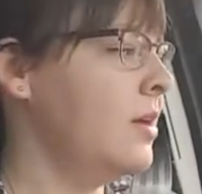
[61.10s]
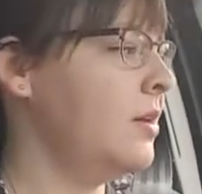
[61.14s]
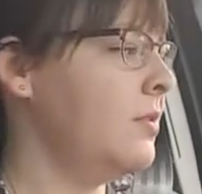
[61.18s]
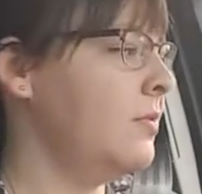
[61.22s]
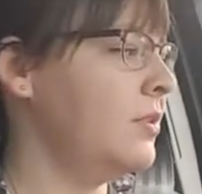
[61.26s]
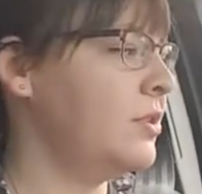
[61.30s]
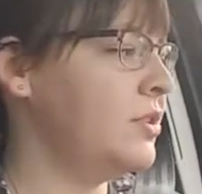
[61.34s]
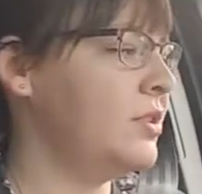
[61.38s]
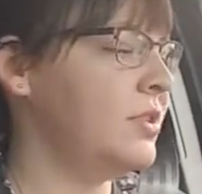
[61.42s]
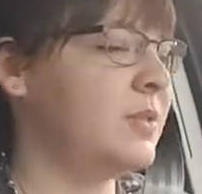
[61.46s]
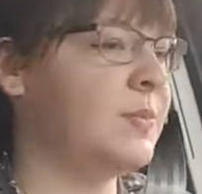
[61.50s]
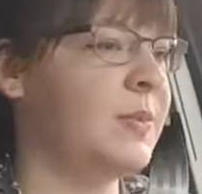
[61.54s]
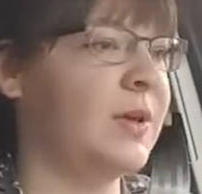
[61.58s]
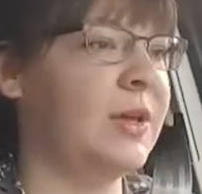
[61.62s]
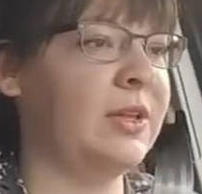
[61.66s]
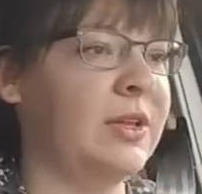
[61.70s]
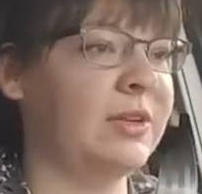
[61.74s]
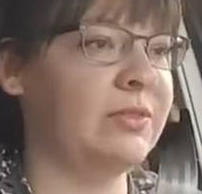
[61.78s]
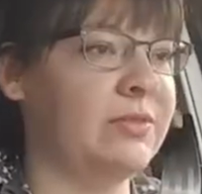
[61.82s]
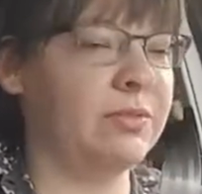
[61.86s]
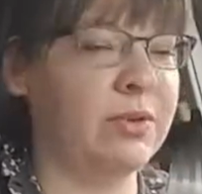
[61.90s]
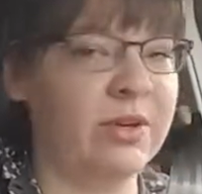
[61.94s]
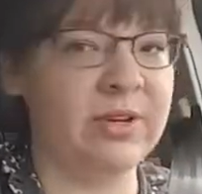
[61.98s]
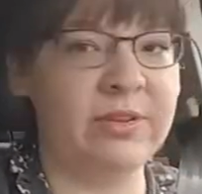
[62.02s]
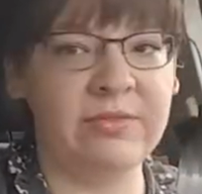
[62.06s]
which is about
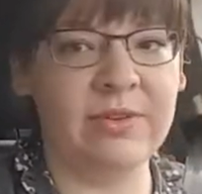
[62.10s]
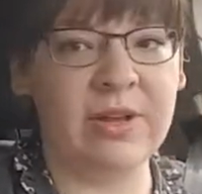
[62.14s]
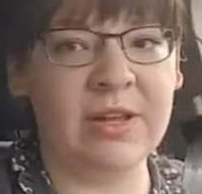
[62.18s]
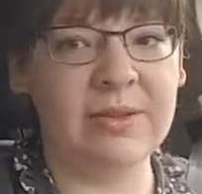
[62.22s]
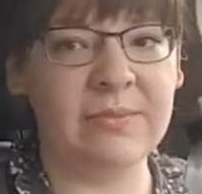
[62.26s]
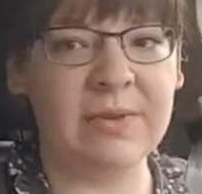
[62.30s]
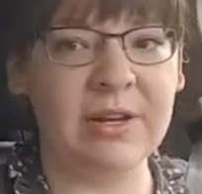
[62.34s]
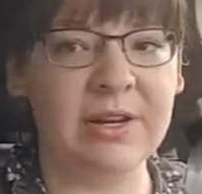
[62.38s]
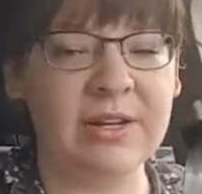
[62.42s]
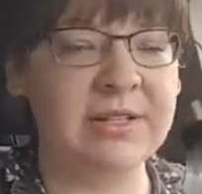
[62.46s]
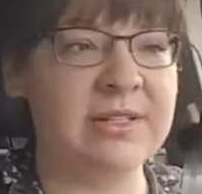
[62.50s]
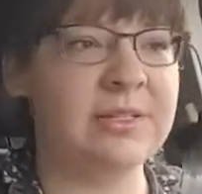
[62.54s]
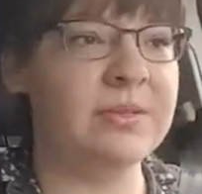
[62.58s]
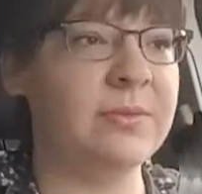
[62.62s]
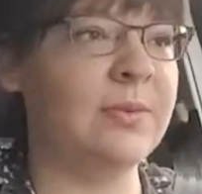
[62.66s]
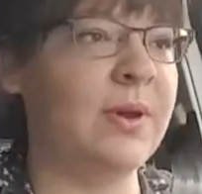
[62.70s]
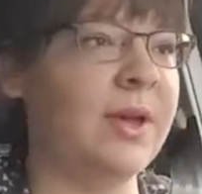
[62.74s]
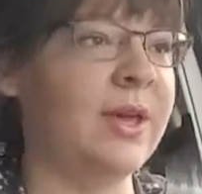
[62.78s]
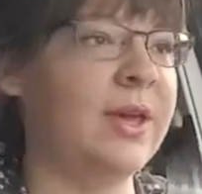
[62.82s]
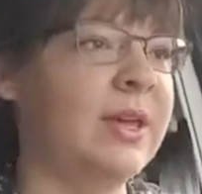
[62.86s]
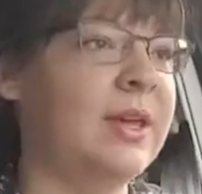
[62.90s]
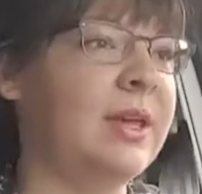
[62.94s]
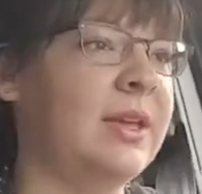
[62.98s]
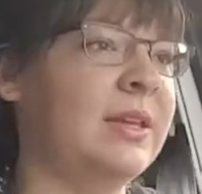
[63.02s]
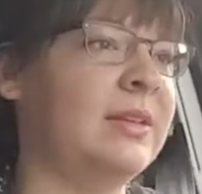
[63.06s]
like 45 minutes
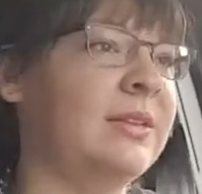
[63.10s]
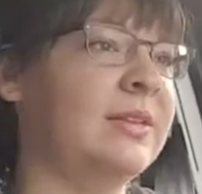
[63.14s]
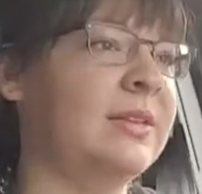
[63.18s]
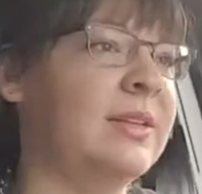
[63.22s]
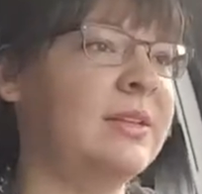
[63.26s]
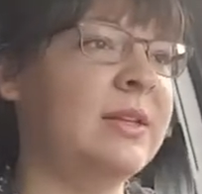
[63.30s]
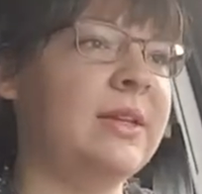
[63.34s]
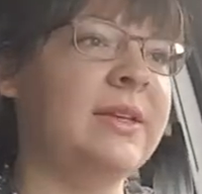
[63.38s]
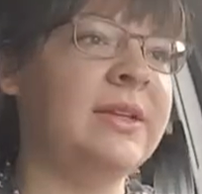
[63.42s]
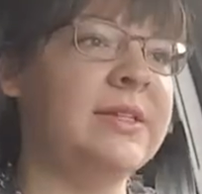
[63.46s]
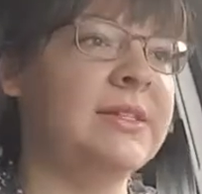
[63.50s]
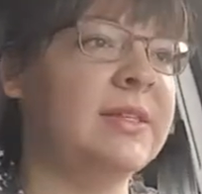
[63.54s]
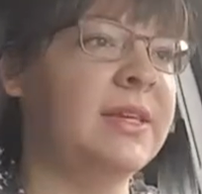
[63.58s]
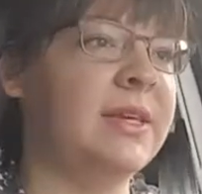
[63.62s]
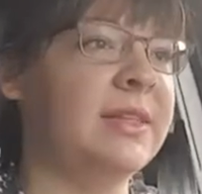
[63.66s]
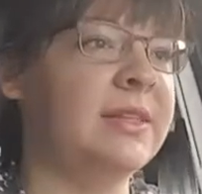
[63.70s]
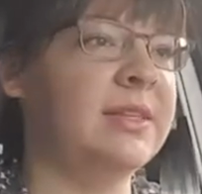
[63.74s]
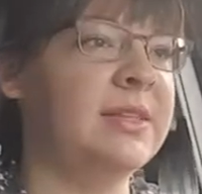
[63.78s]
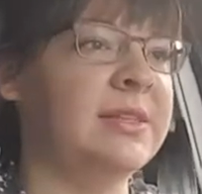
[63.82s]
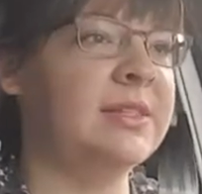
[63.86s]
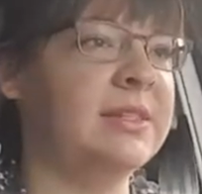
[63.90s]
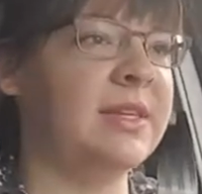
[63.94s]
away. And it's like the